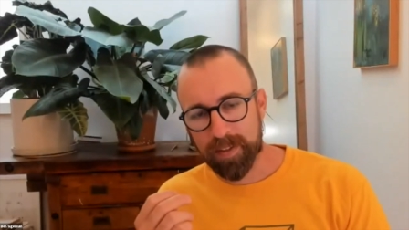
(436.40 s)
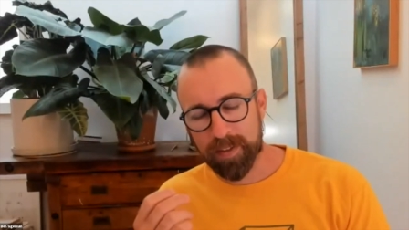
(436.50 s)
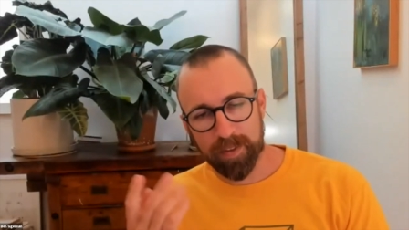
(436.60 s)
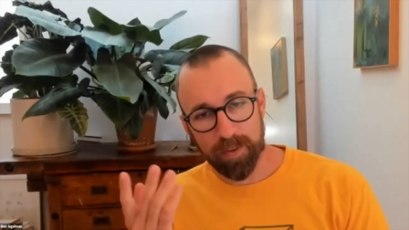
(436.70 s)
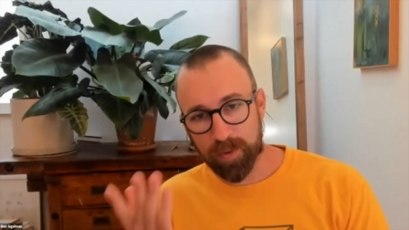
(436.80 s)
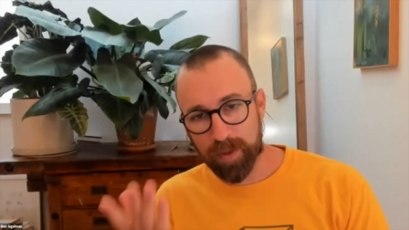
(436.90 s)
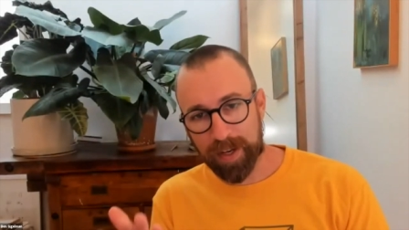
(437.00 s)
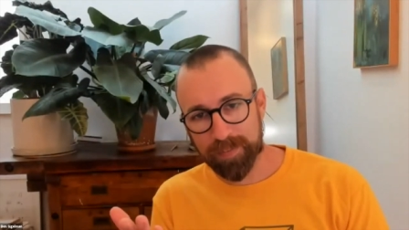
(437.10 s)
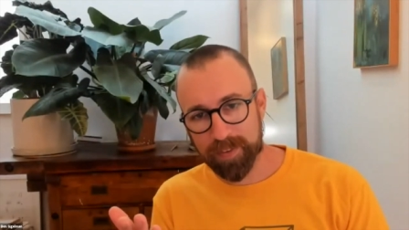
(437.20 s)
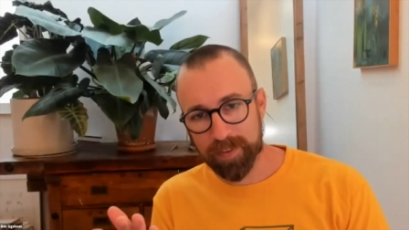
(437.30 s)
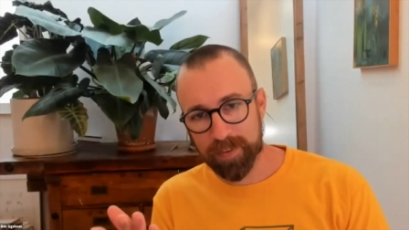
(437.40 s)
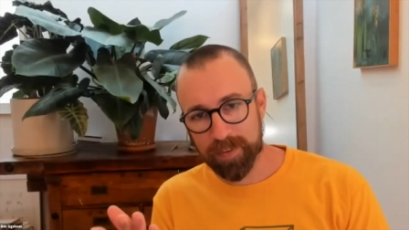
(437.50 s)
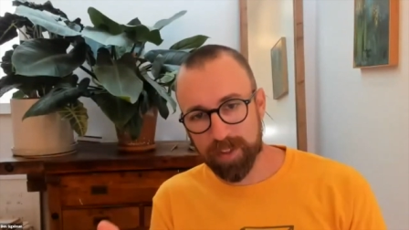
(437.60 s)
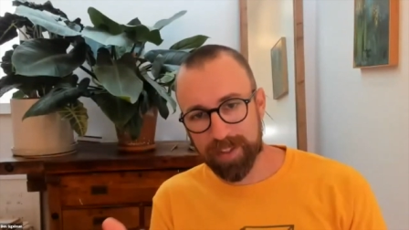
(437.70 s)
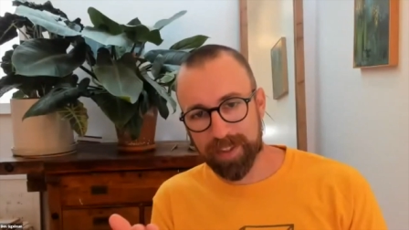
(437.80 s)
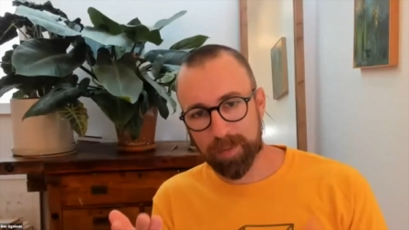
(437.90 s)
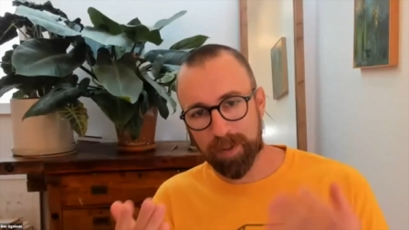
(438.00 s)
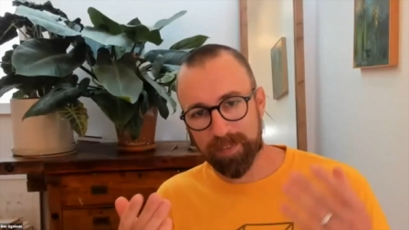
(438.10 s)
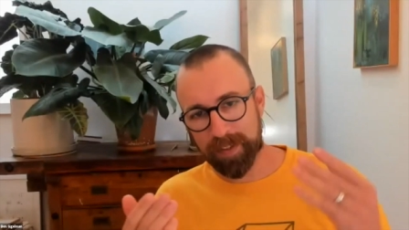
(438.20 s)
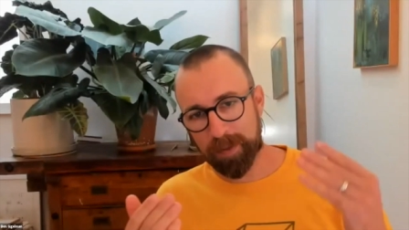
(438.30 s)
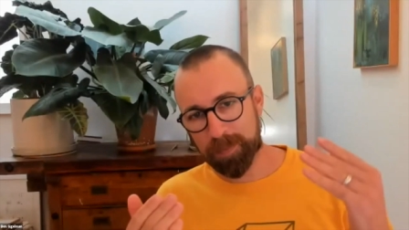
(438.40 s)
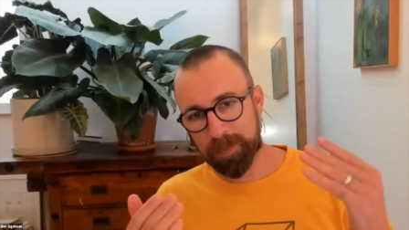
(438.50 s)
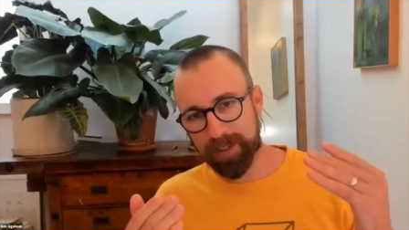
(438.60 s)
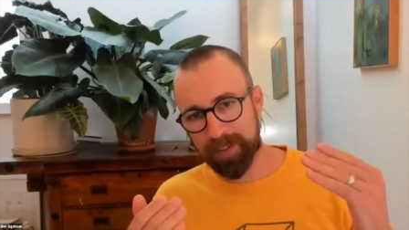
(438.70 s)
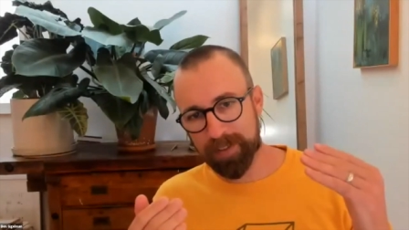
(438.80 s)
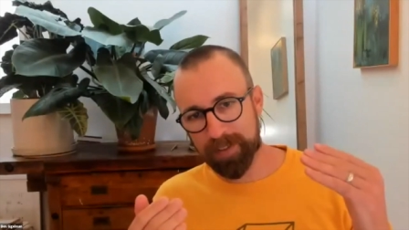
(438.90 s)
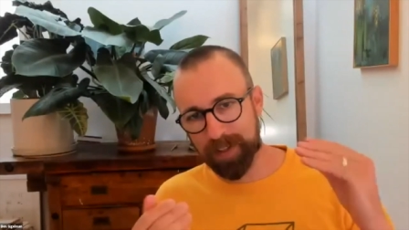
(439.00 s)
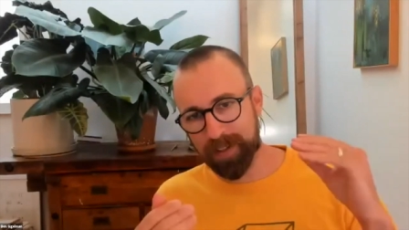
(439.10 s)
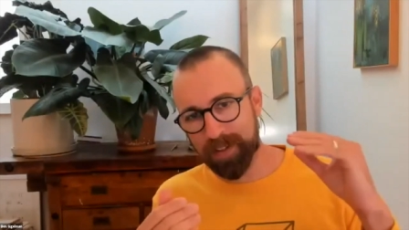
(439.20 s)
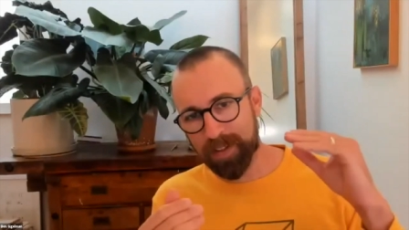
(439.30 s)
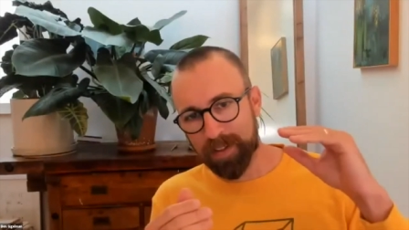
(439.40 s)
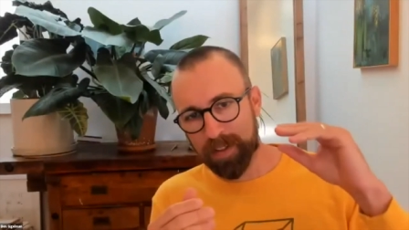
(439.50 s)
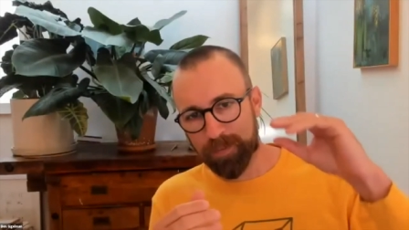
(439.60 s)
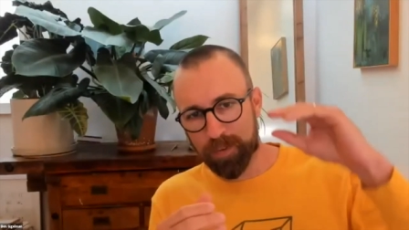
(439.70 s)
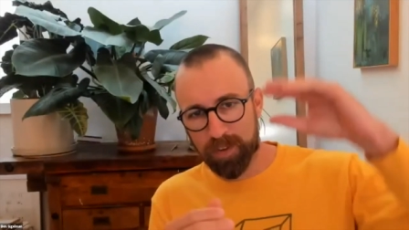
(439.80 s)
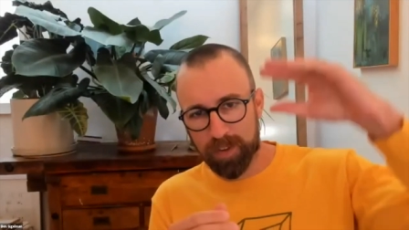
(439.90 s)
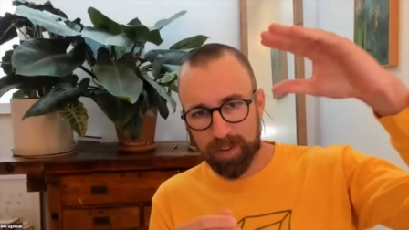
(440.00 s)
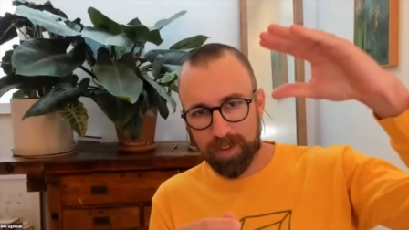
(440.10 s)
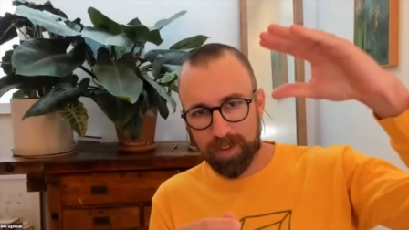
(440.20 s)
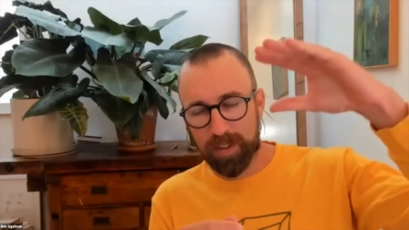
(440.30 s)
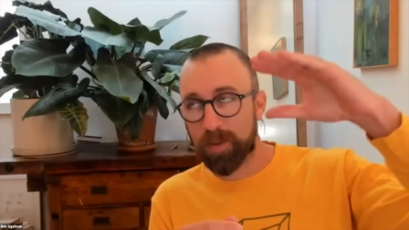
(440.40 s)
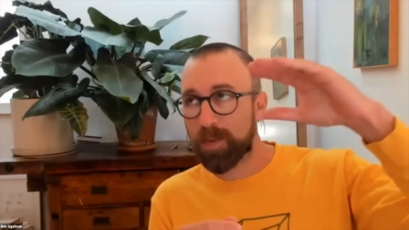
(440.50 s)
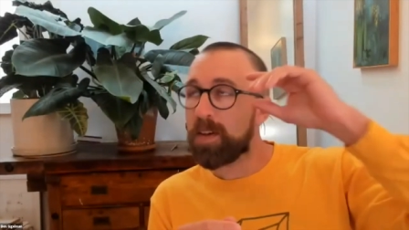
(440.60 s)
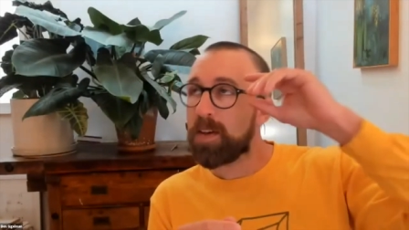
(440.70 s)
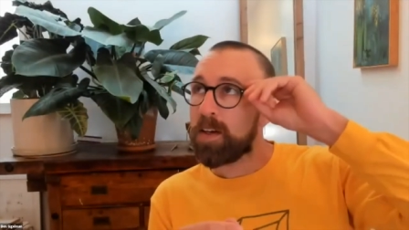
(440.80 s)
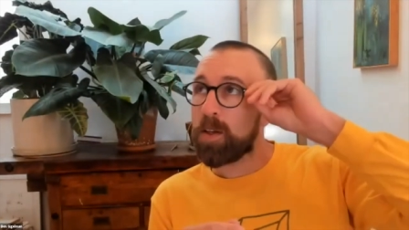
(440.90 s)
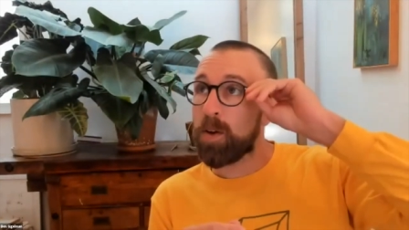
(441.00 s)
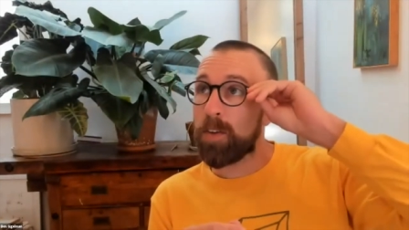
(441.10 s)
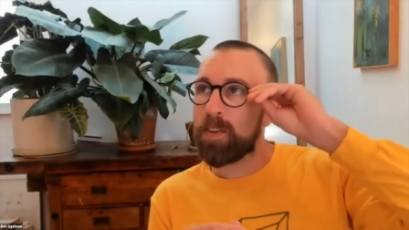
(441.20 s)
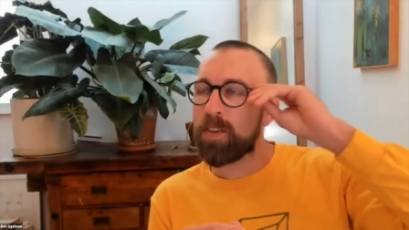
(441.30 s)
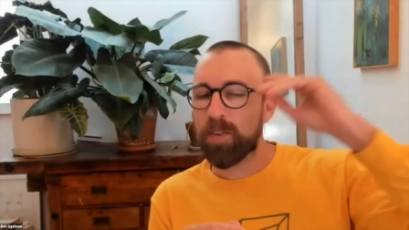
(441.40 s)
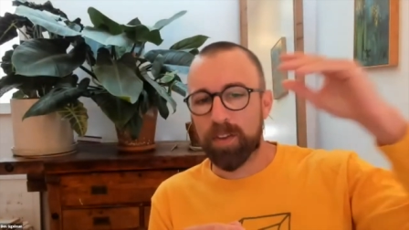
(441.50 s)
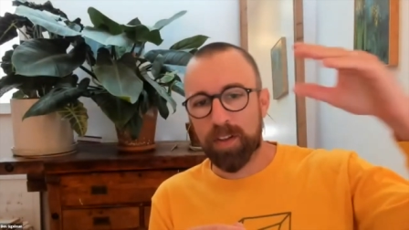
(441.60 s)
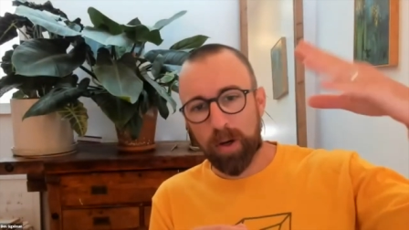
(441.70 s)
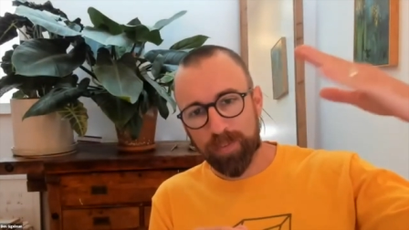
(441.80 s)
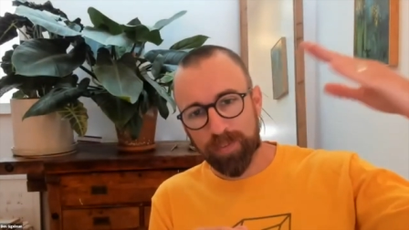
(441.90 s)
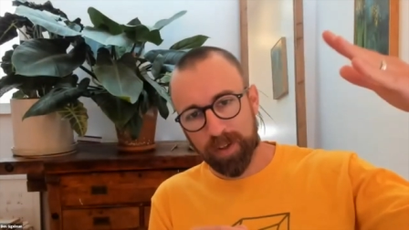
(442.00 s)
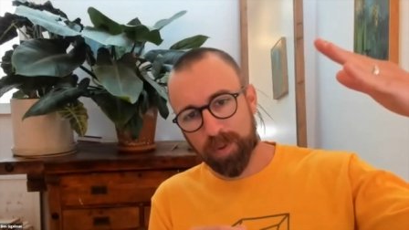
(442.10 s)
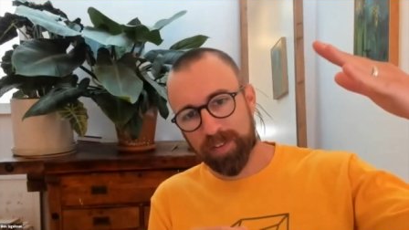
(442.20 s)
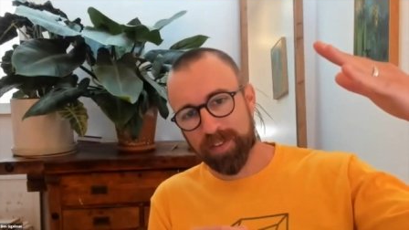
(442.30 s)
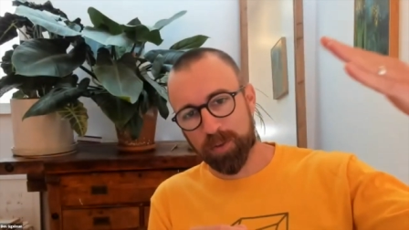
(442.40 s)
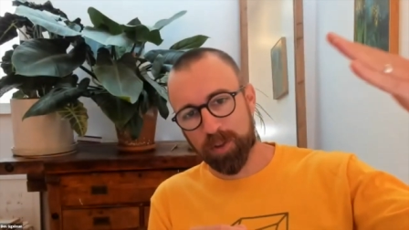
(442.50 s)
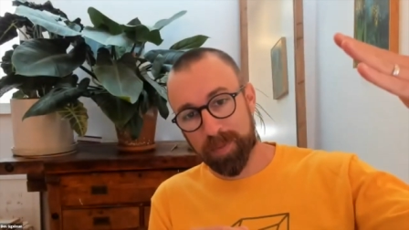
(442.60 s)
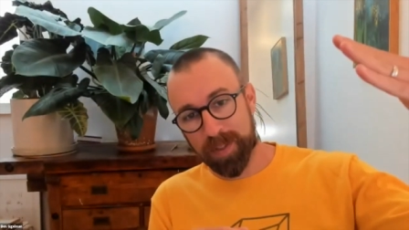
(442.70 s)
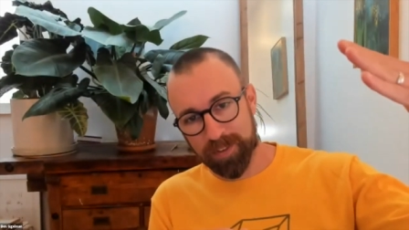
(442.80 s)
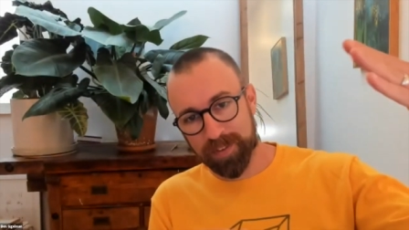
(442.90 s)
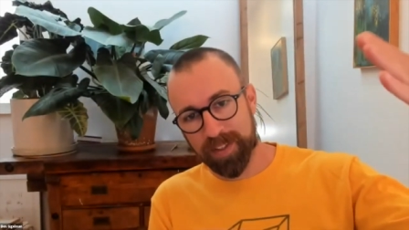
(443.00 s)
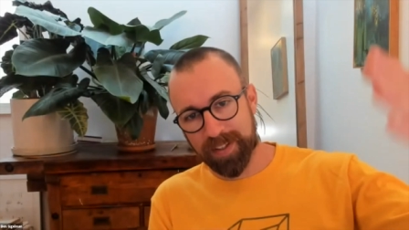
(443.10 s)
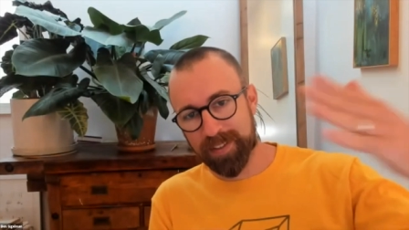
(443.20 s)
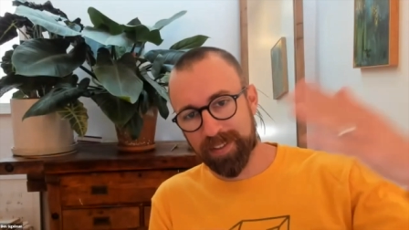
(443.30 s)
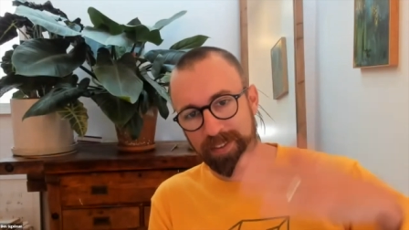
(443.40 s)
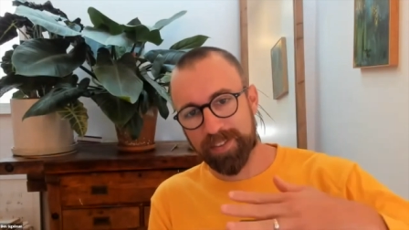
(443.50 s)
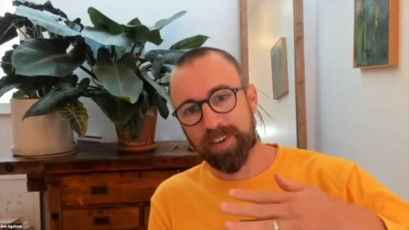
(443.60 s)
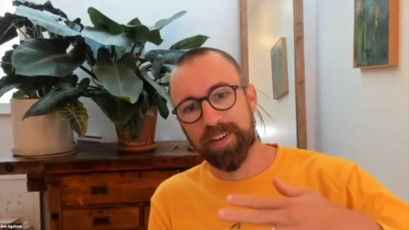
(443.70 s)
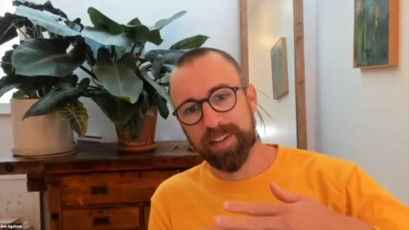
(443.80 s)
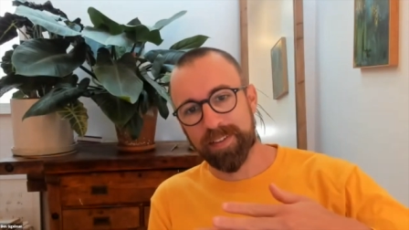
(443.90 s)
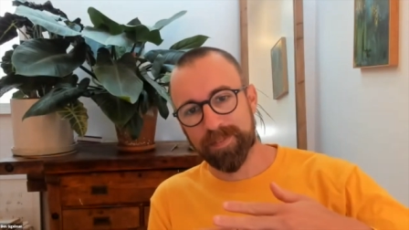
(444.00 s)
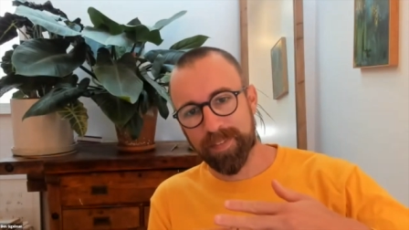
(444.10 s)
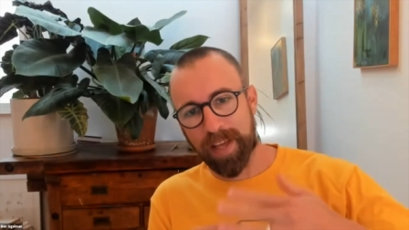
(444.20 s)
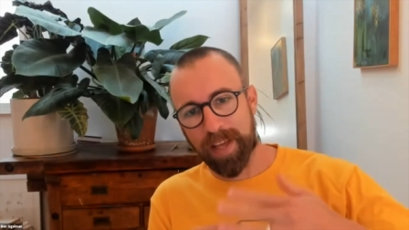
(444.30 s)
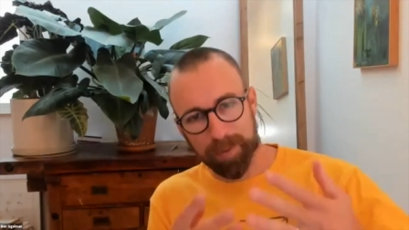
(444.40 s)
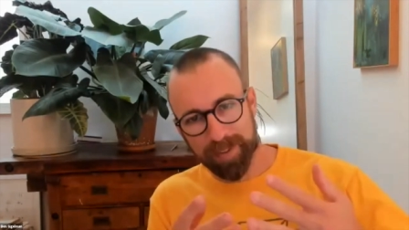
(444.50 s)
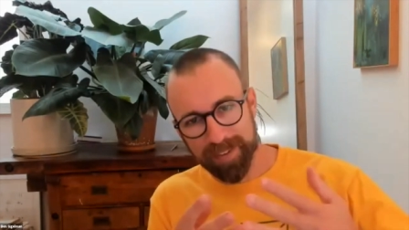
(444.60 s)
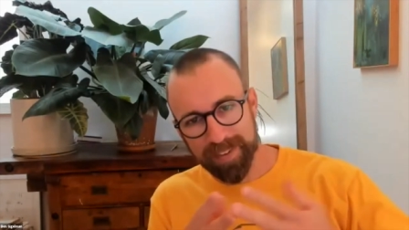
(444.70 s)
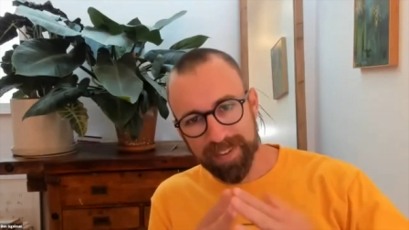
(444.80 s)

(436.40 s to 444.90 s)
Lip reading: you have the tricky thing about sampling is that if you're in, you often don't know if a request is going to be interesting until it's already happened.